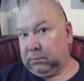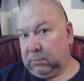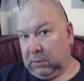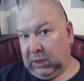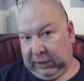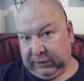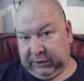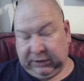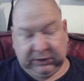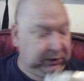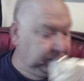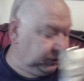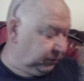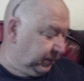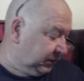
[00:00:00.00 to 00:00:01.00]
And it still
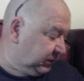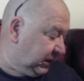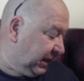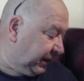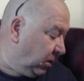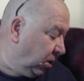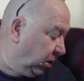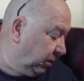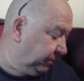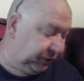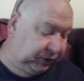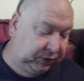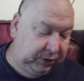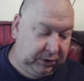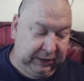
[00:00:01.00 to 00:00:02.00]
smells like
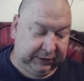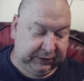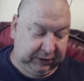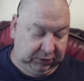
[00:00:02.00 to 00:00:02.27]
hops, as it